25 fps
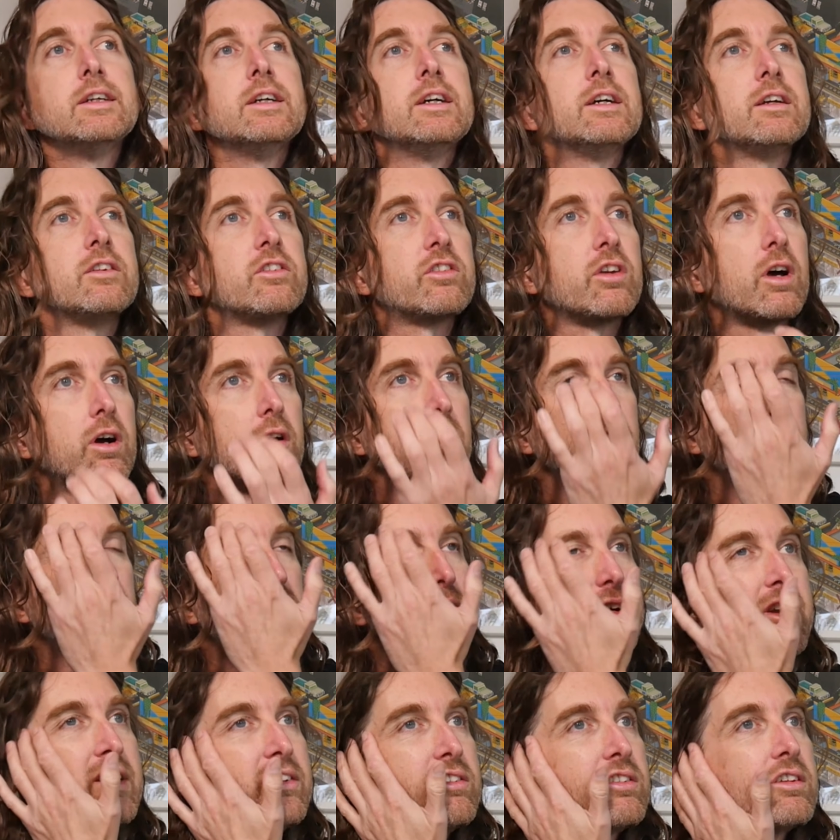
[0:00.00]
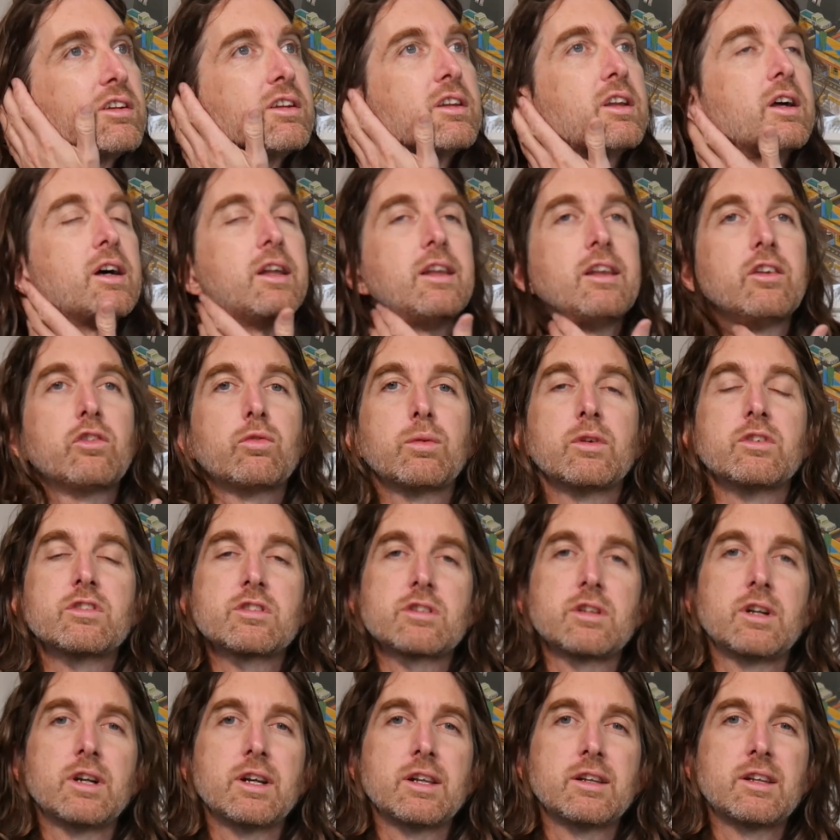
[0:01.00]
So the reason that this one's
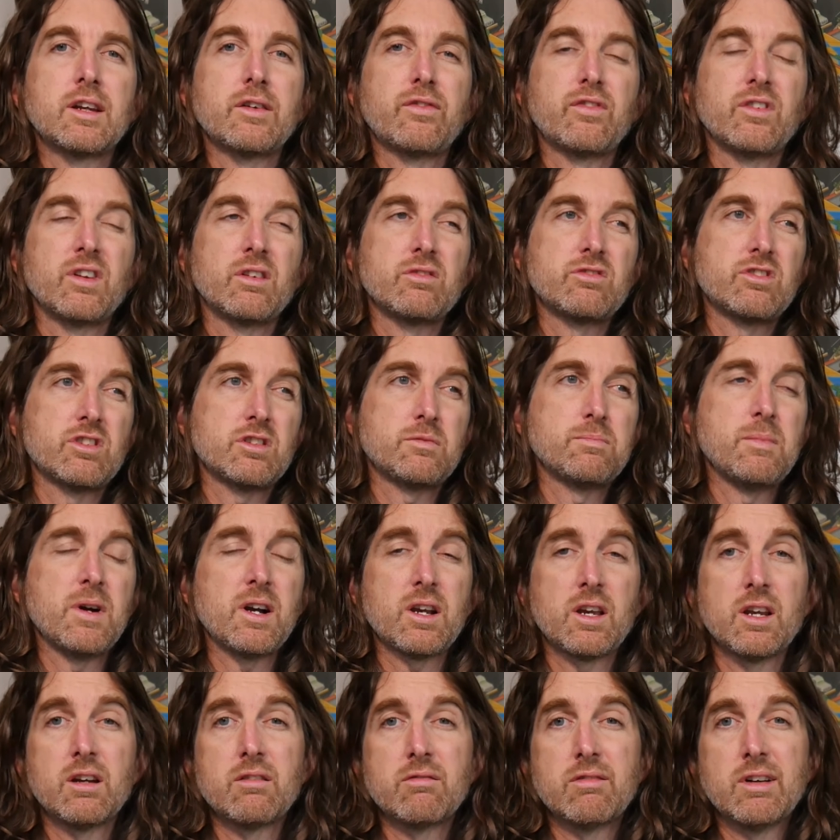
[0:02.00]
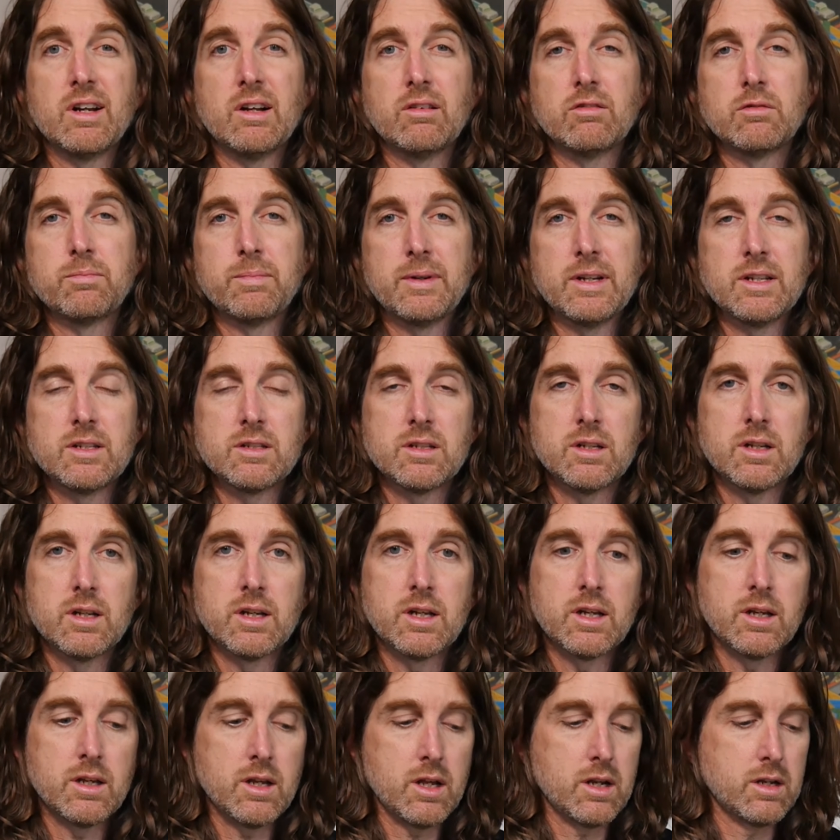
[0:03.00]
slightly different, I was just mucking around
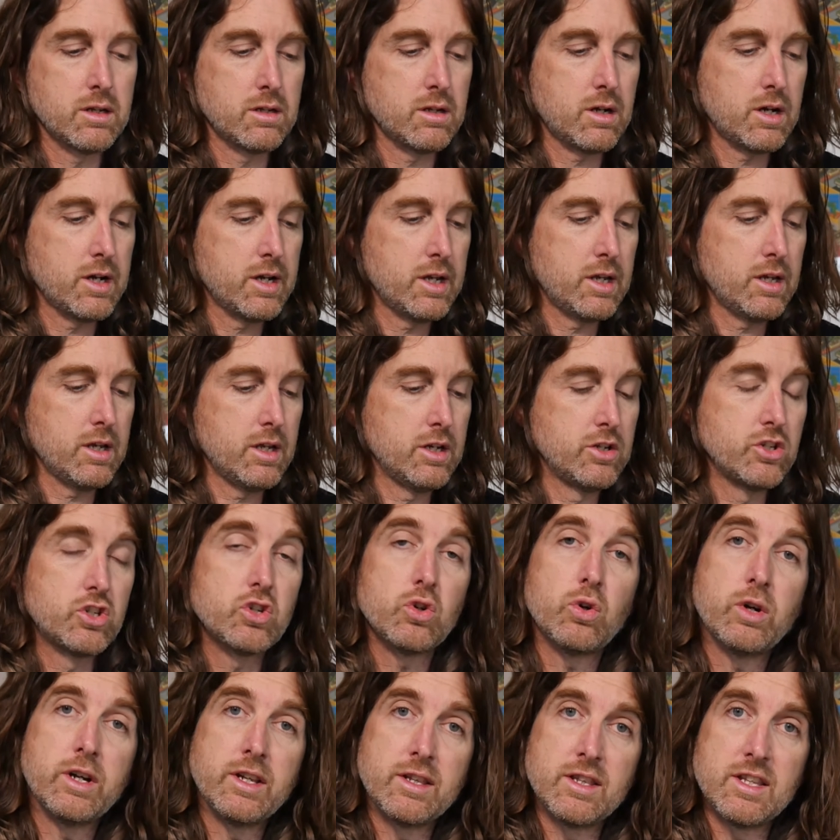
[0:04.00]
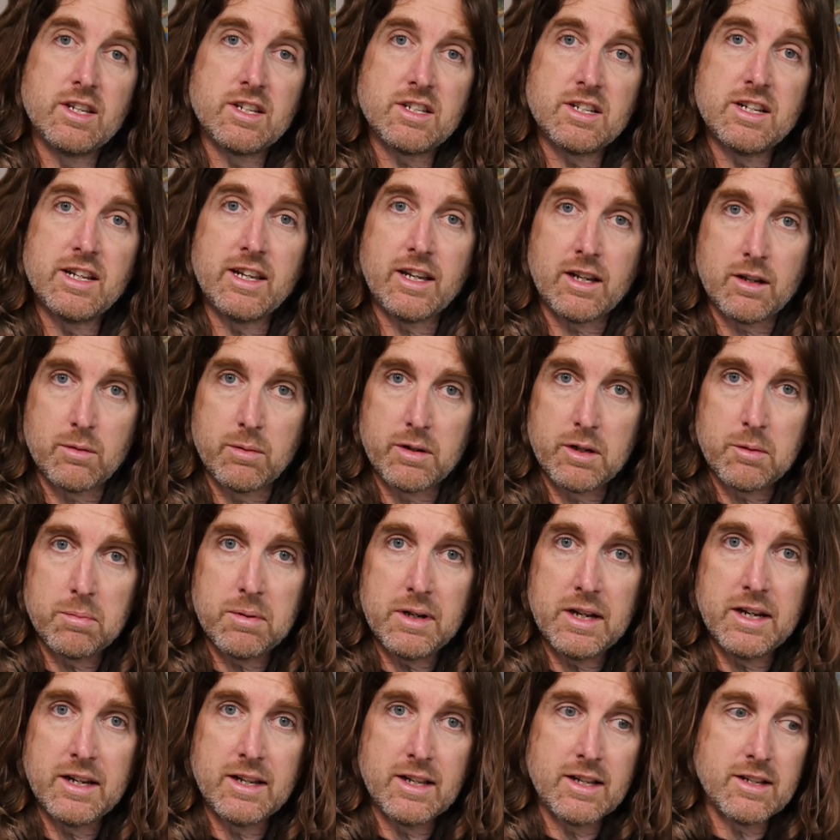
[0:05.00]
basically, and I enjoyed this lick when I
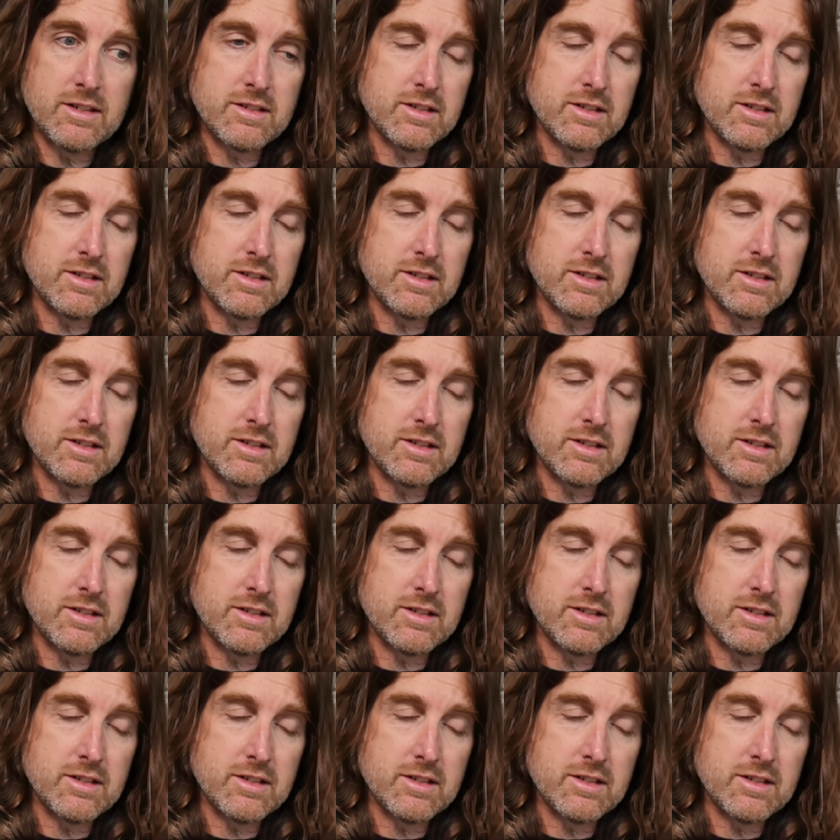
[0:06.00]
played it.